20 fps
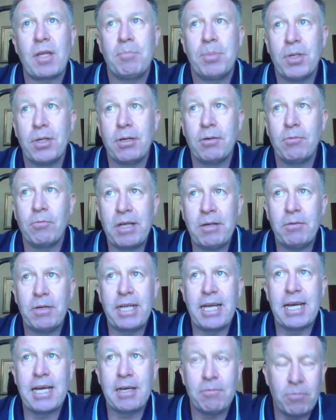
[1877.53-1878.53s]
But
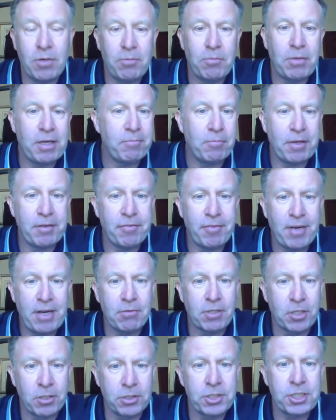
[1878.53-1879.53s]
we
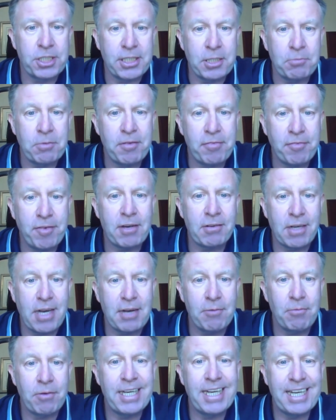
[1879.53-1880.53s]
felt gutted, and we felt
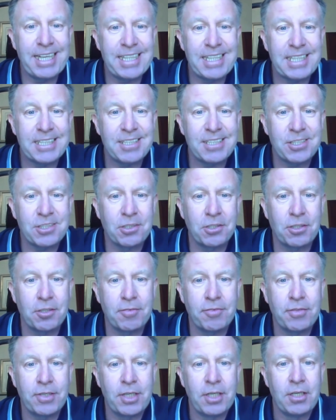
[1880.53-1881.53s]
like we needed to sort
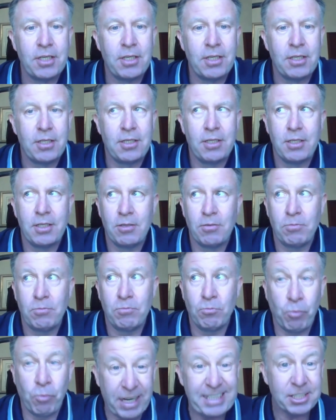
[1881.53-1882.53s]
of
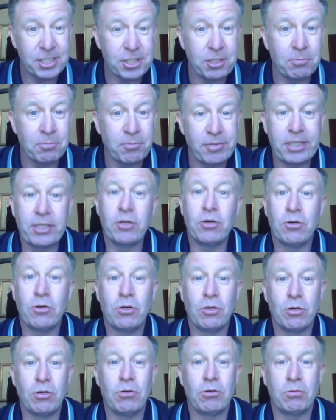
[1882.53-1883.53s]
win something
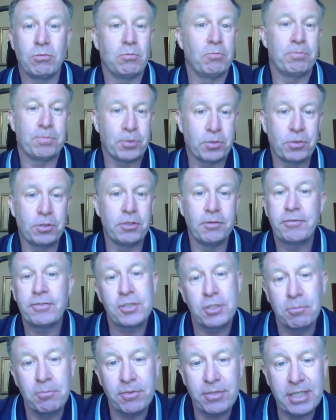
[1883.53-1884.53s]
or prove
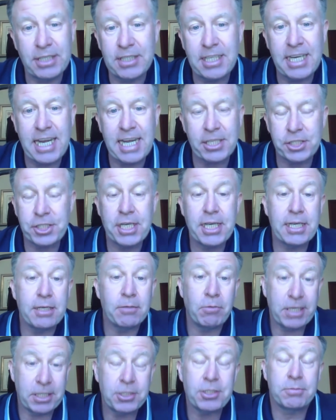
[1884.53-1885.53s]
something the next year,
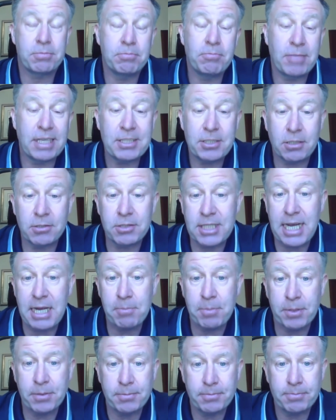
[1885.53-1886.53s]
which went on to
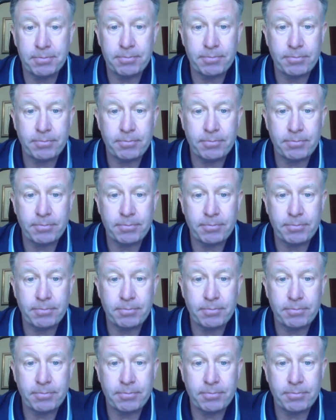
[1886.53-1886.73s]
happen.